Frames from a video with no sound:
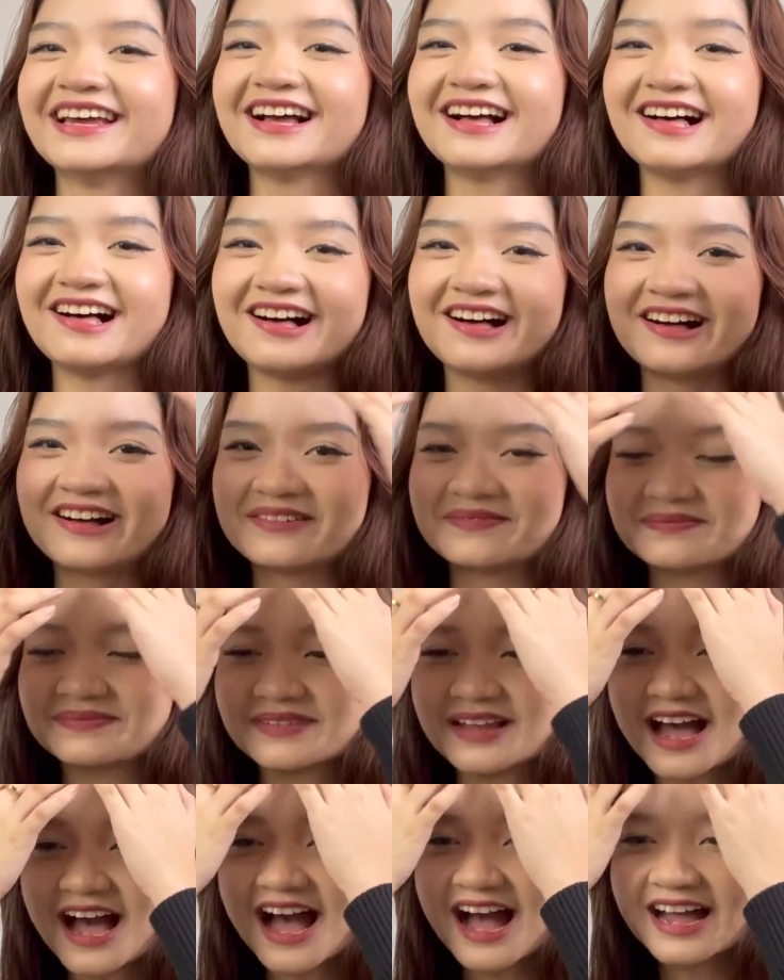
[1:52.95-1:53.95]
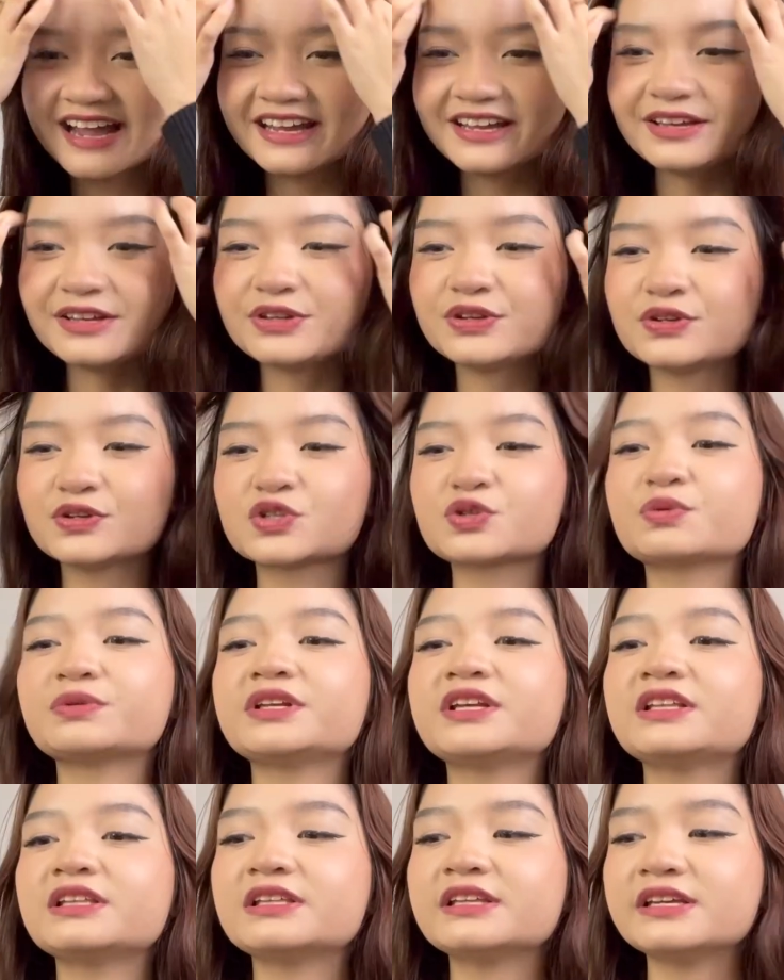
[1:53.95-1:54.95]
I
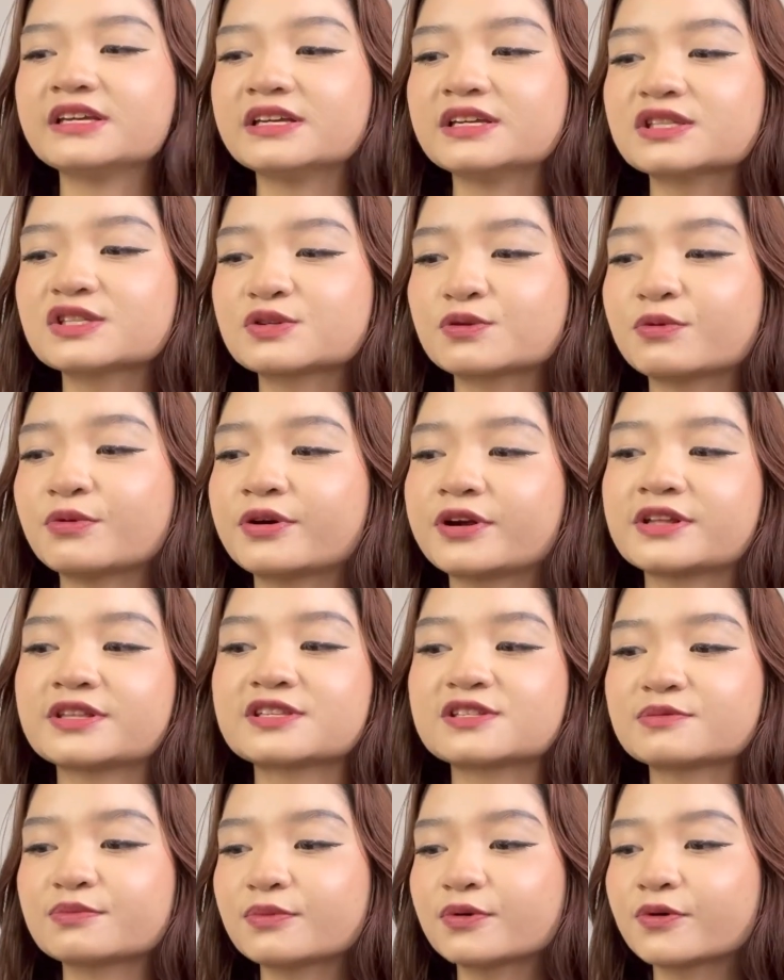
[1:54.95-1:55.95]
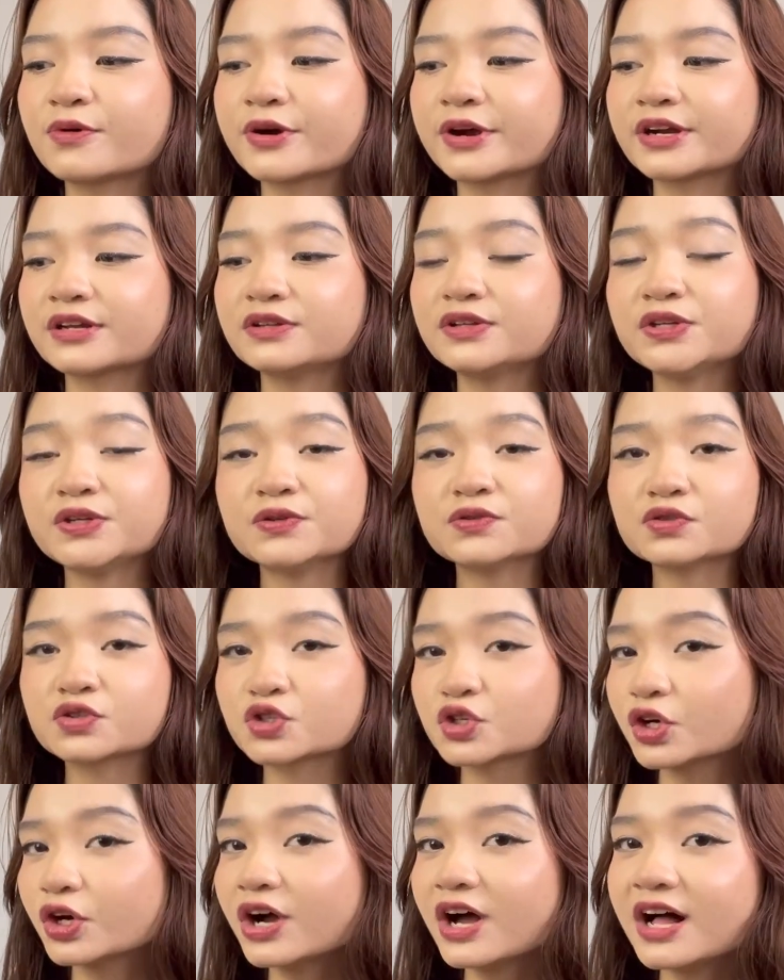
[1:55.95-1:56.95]
usually lean towards more
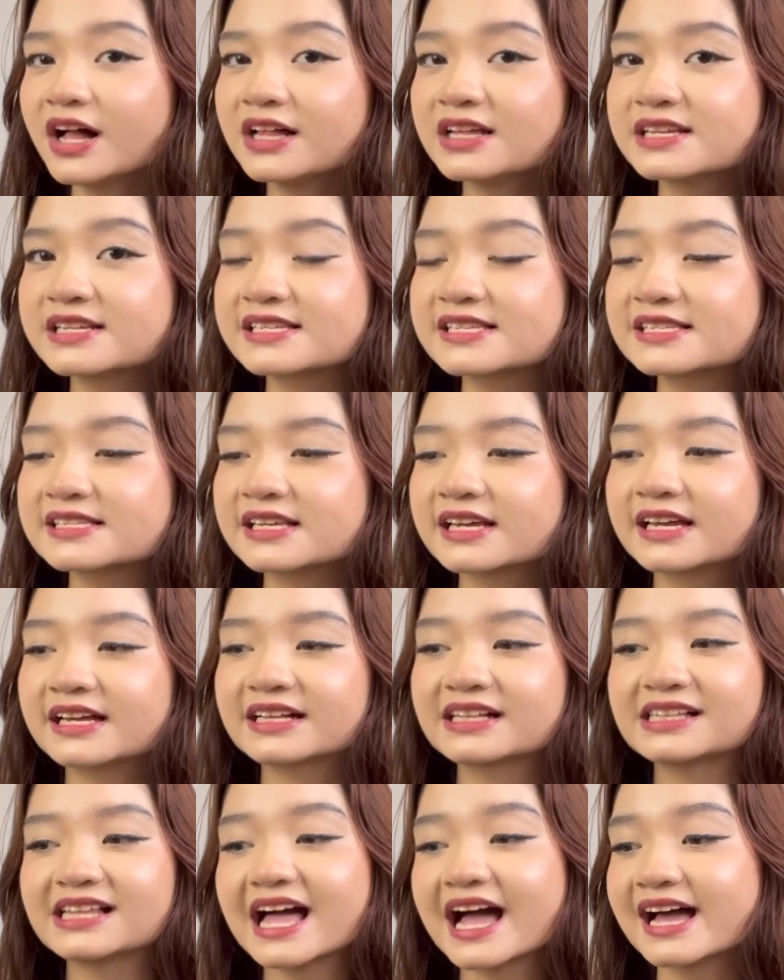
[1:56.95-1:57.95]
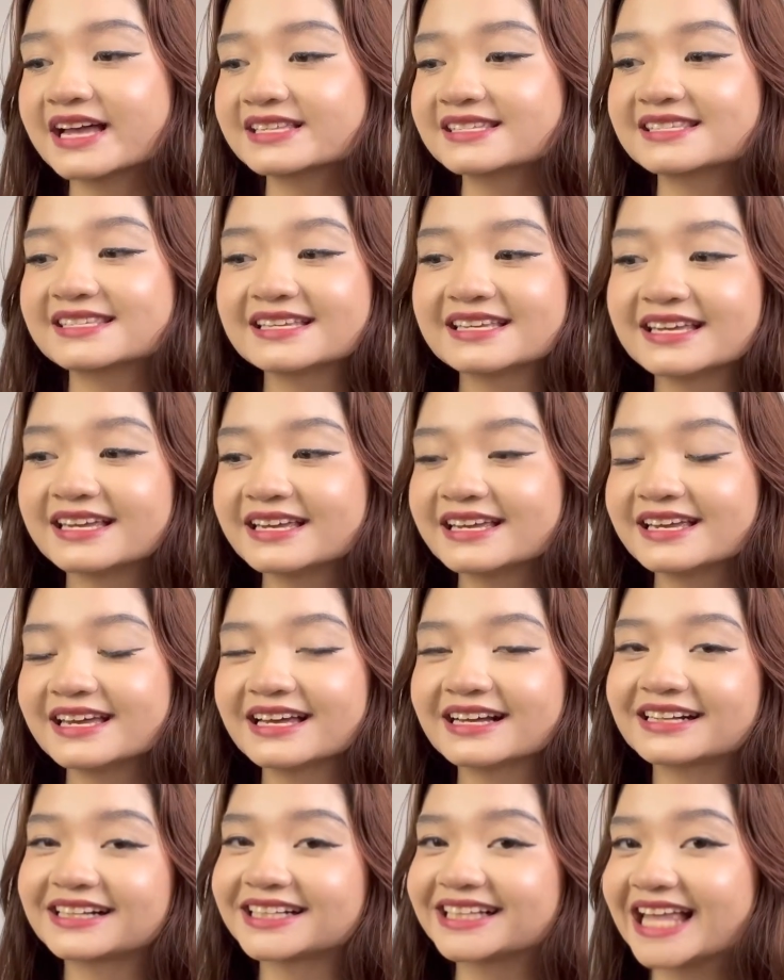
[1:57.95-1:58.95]
neutrals, classy,
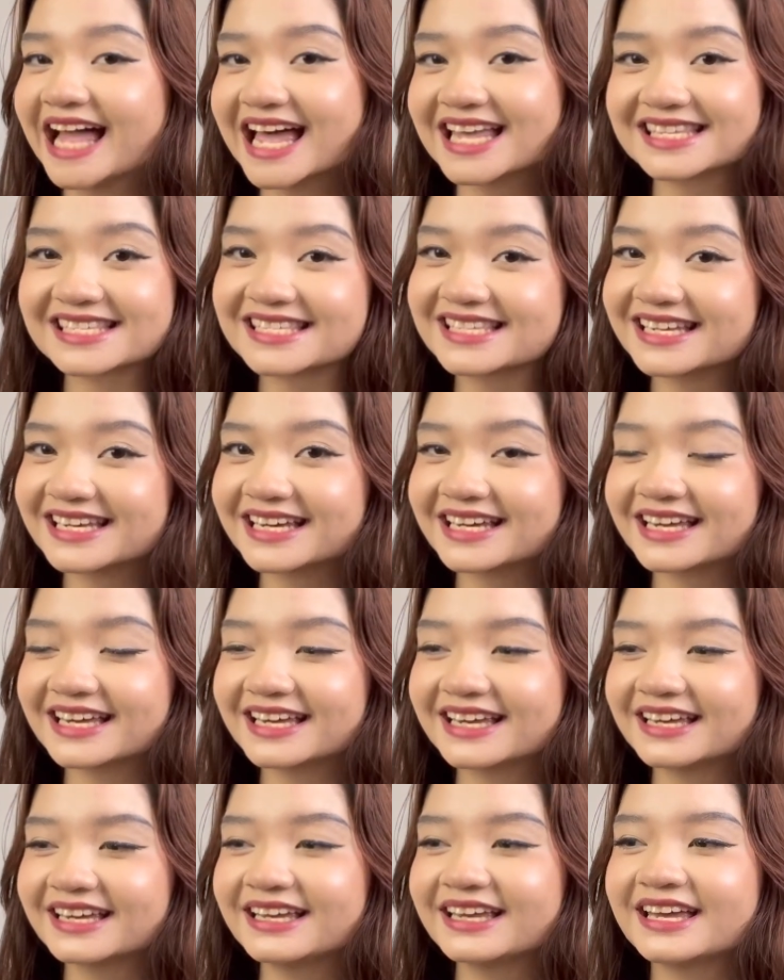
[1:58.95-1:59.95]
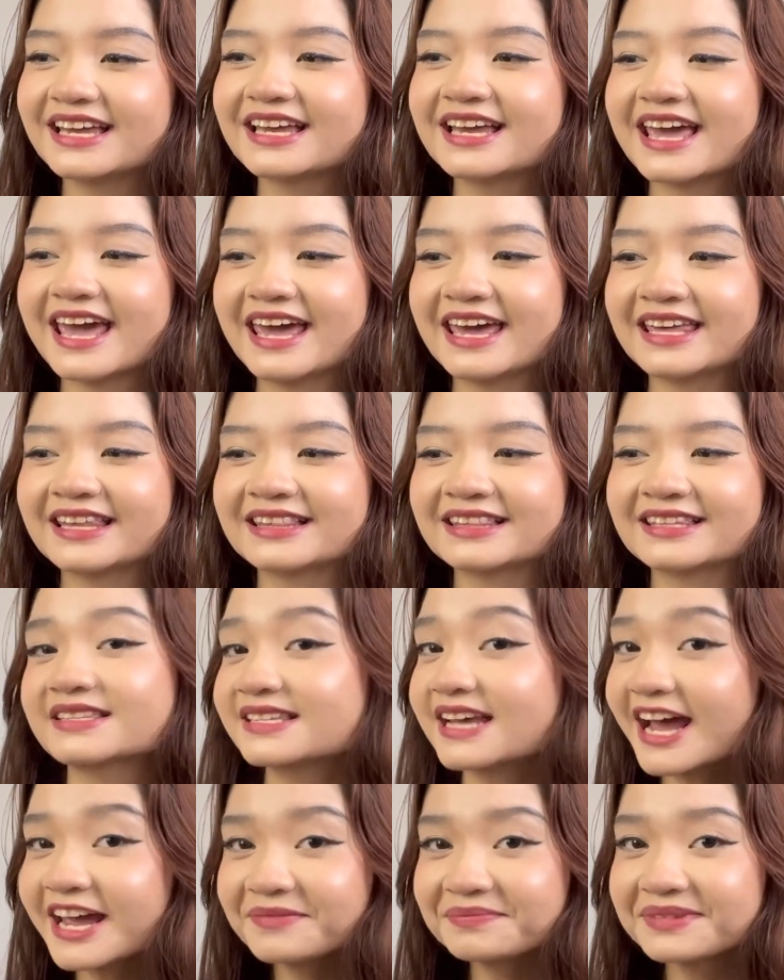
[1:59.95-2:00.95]
classic, and
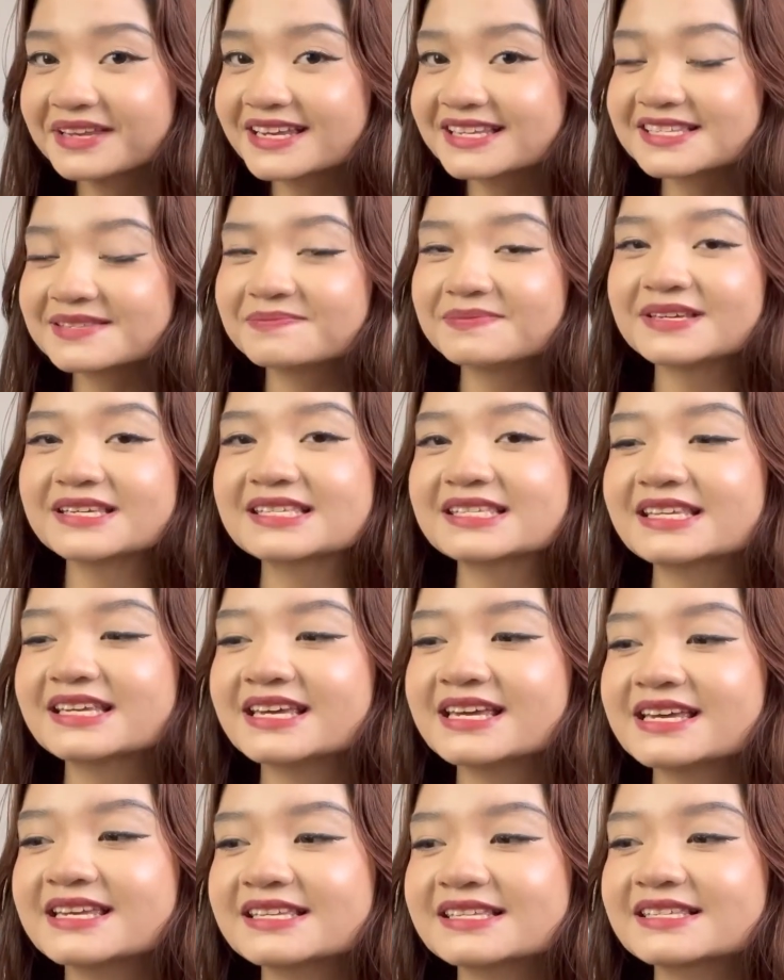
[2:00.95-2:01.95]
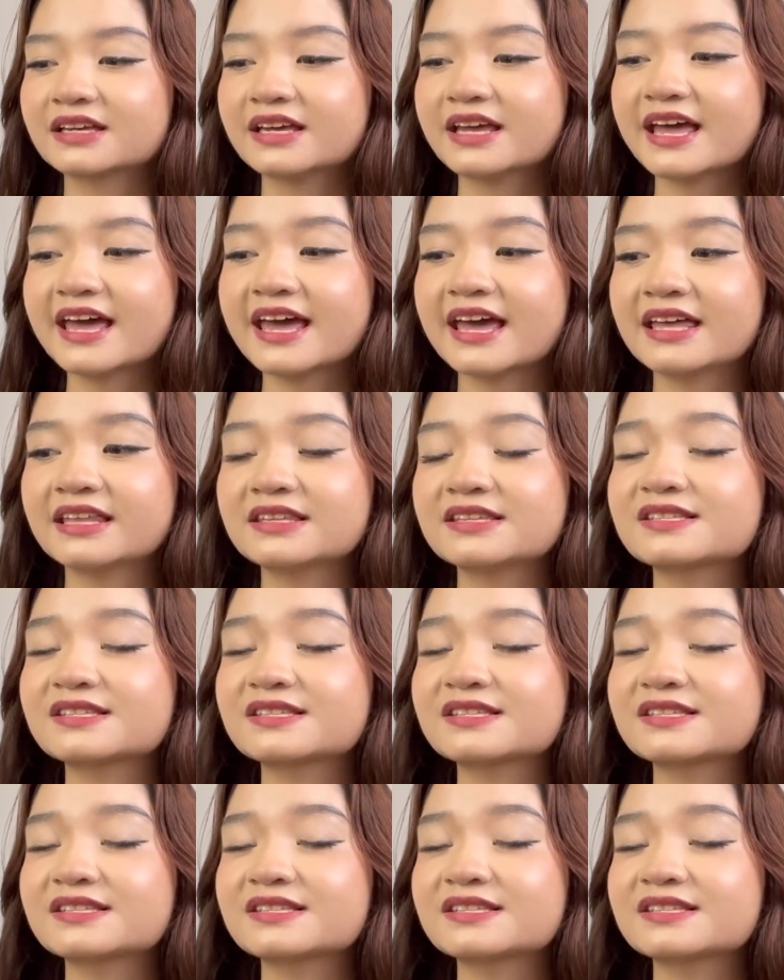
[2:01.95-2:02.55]
timeless pieces. And